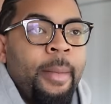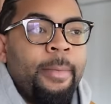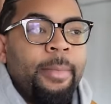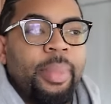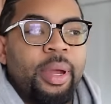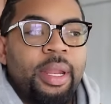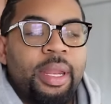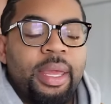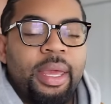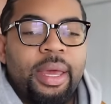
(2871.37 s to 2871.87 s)

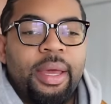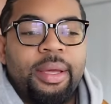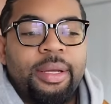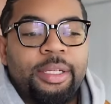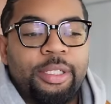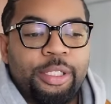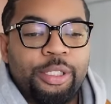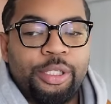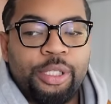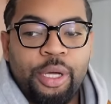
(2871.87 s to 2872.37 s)
But yeah,
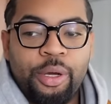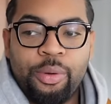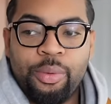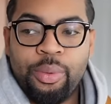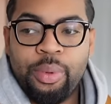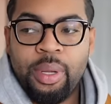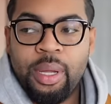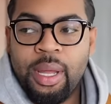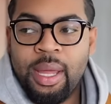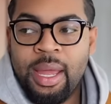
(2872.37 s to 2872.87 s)
so
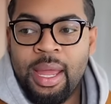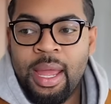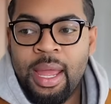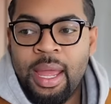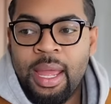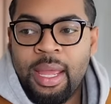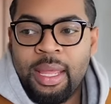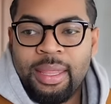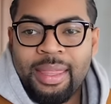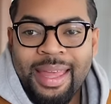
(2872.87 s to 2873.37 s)

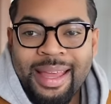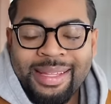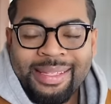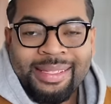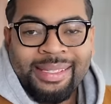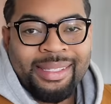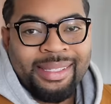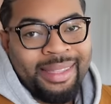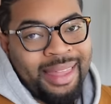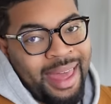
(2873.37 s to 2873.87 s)

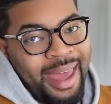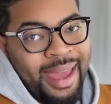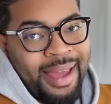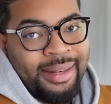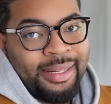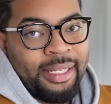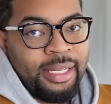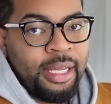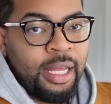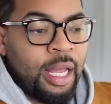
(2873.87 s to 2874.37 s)
that's
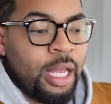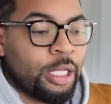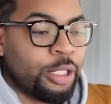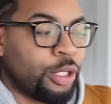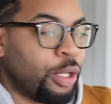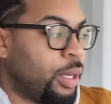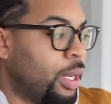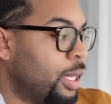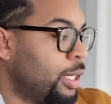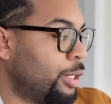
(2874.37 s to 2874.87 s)
that.
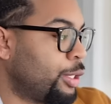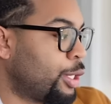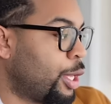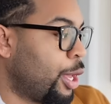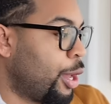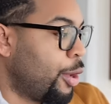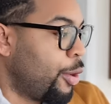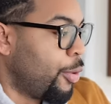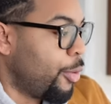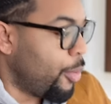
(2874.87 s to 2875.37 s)
So let's
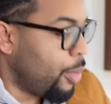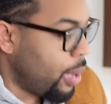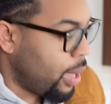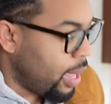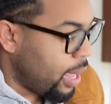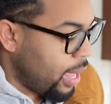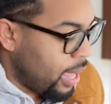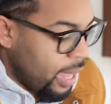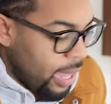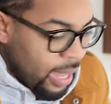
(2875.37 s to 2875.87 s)
go
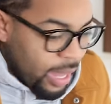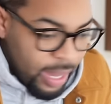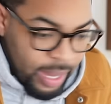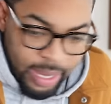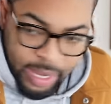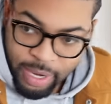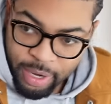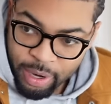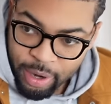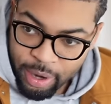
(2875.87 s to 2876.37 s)

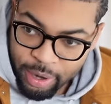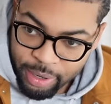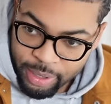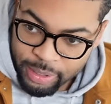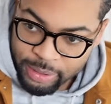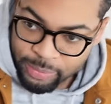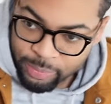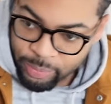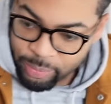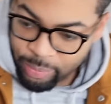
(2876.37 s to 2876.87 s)
and get her
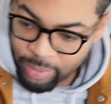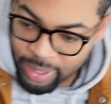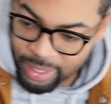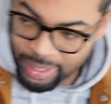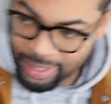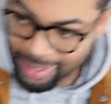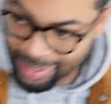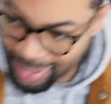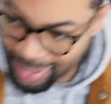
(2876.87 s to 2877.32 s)
because we're running